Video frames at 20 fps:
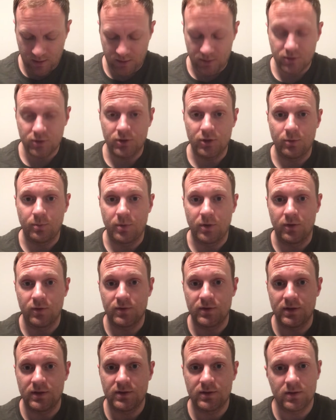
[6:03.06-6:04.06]
Shoup
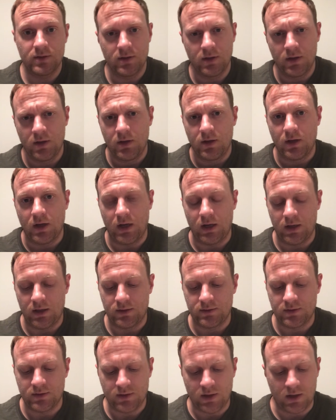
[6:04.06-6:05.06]
uses
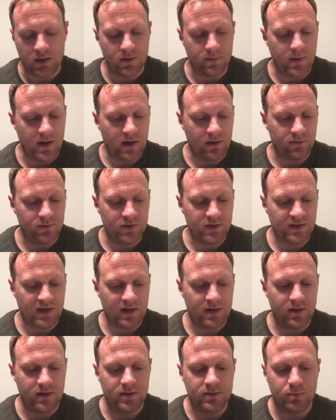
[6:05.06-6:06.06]
to talk about just
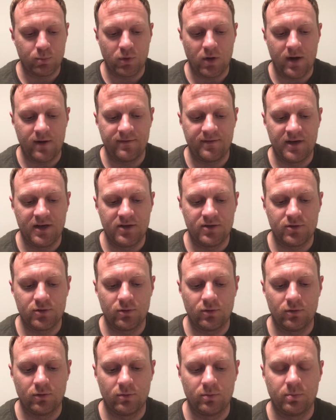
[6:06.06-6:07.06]
kind of this
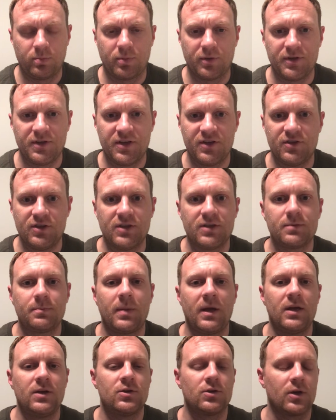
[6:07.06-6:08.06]
providential, prodigious
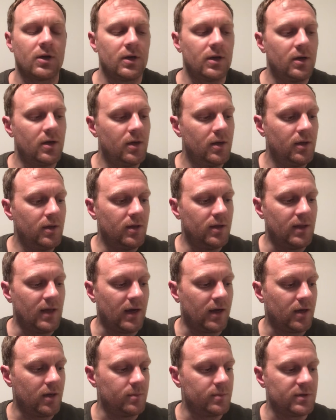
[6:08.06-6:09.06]
patron
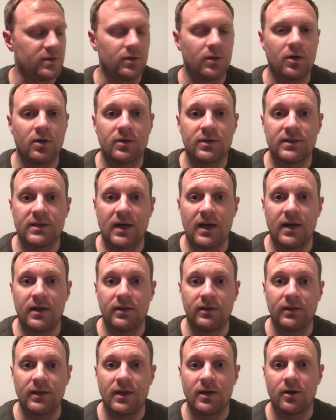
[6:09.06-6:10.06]
that comes alongside
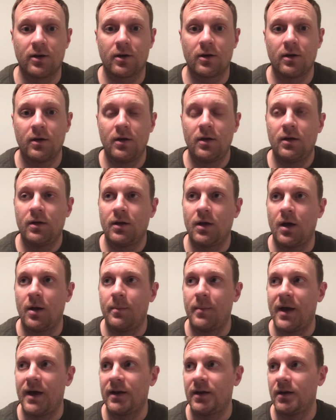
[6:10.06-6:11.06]
a leader
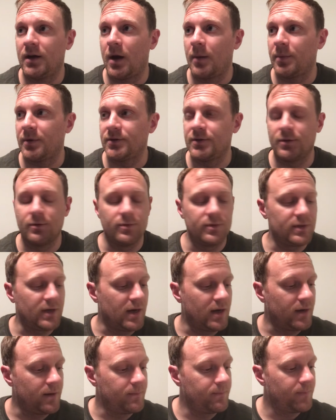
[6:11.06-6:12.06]
at an opportune
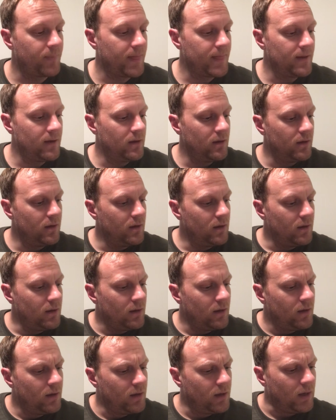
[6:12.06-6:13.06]
time.
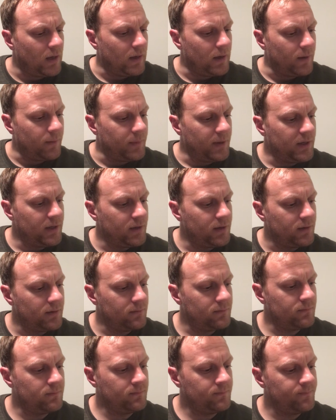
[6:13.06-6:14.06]

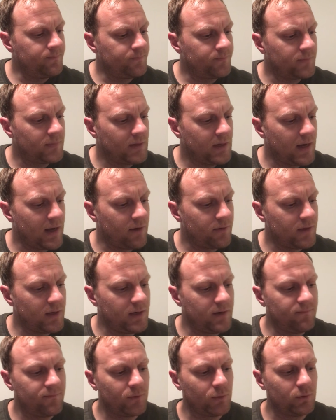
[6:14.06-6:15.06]
How that
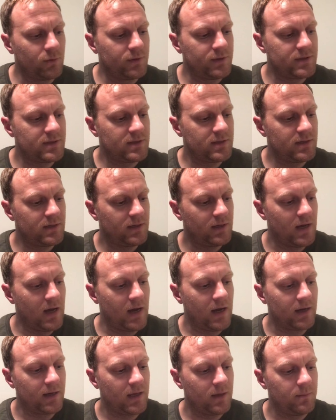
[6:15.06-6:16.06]
influence
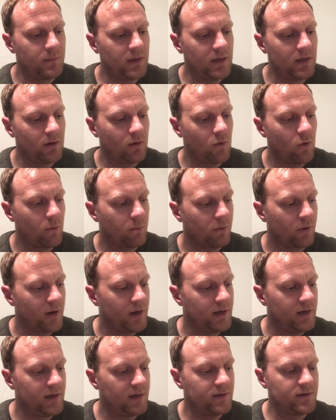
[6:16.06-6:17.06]
can be
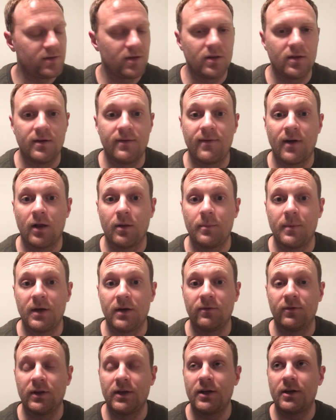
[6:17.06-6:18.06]
incorporated into the development
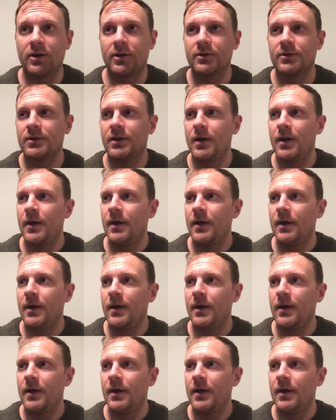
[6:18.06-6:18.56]
of leaders.